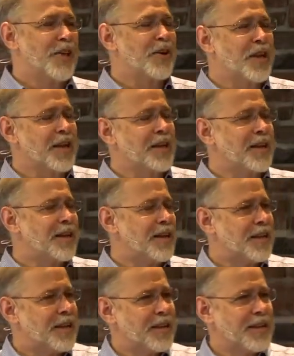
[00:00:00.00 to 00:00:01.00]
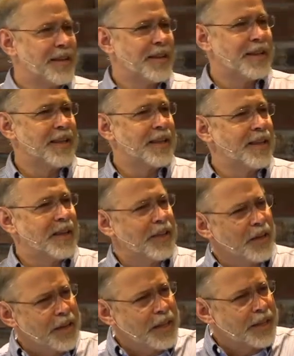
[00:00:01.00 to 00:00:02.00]
you can, you can
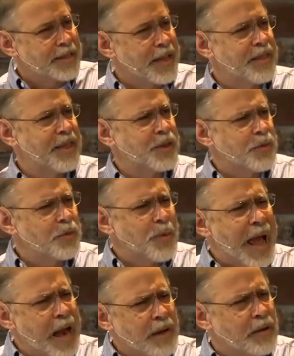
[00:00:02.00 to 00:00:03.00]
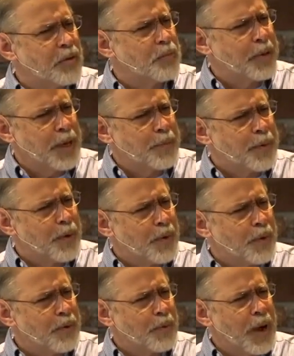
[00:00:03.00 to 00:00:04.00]
look at these. These are radical people.
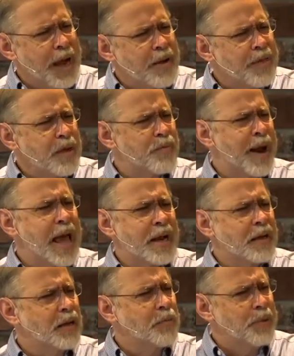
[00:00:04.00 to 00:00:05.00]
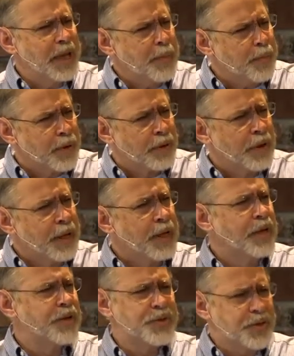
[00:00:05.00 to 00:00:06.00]
Why are they radical people?
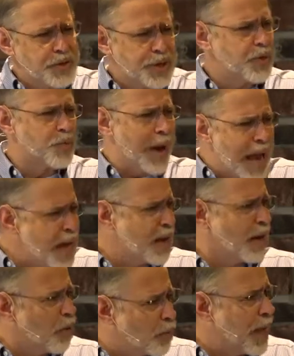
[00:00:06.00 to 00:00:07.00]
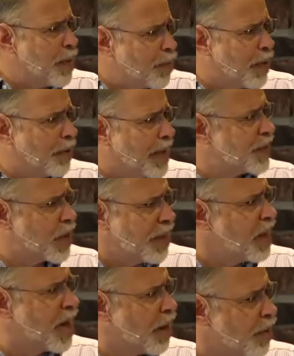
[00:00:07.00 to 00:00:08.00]
because they're just regular people. That's all
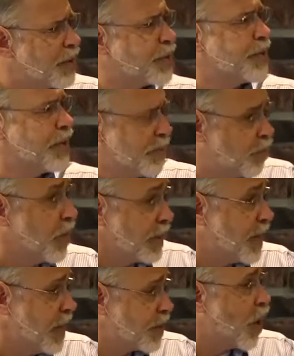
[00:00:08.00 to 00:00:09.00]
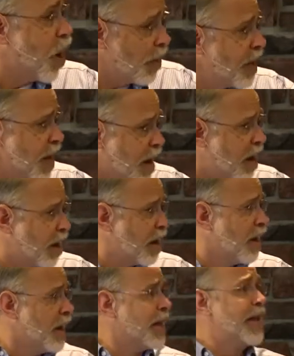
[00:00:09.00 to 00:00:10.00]
they are, is in one sense, all they
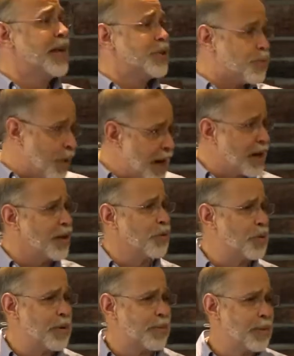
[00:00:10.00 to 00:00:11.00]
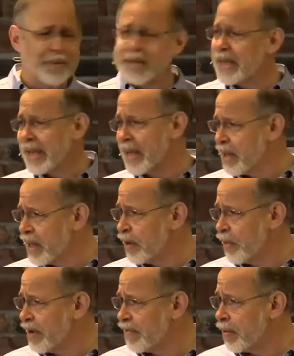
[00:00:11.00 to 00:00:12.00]
are is regular people. I'm not taking anything
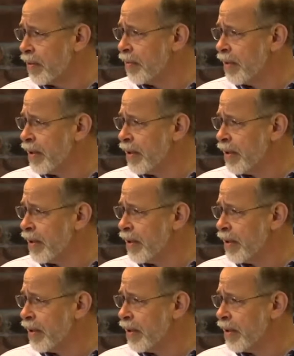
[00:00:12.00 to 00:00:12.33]
away from them,